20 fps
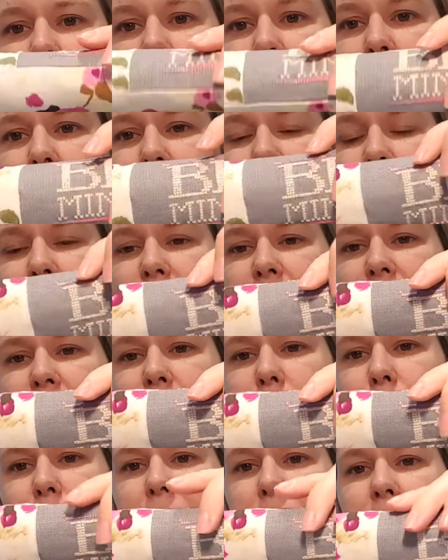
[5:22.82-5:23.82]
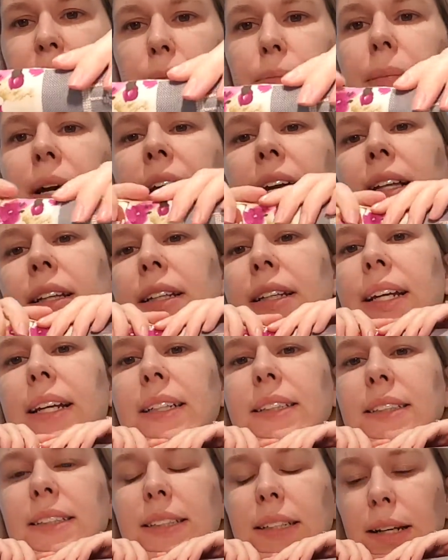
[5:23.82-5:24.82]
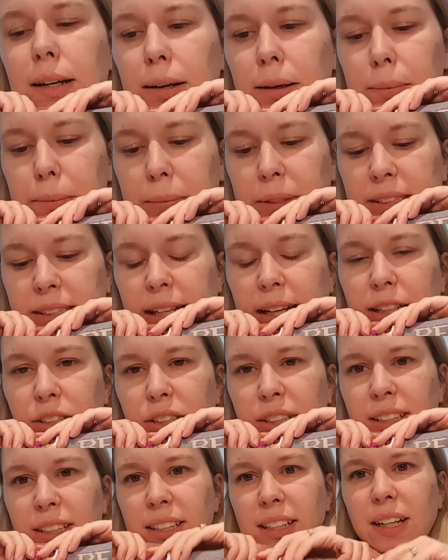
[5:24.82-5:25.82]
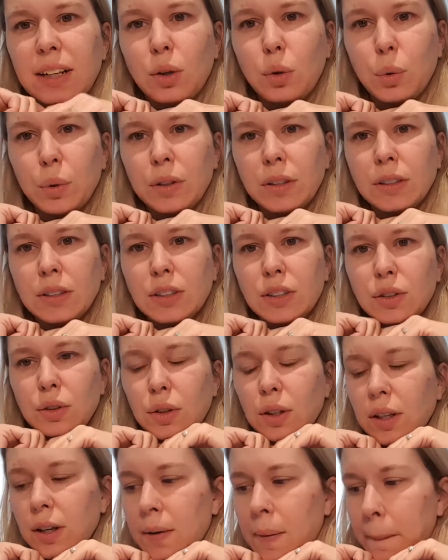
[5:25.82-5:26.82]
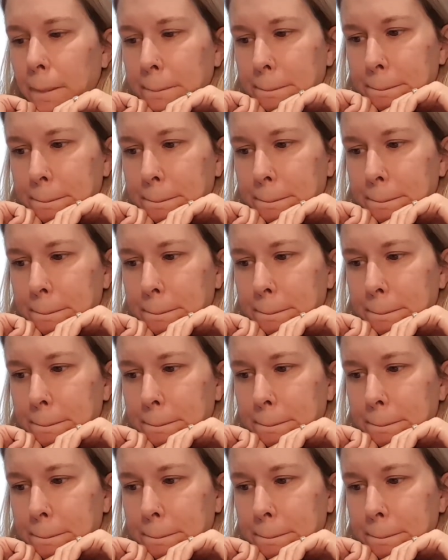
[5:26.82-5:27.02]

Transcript: I found this at my LNS is actually a quilt store.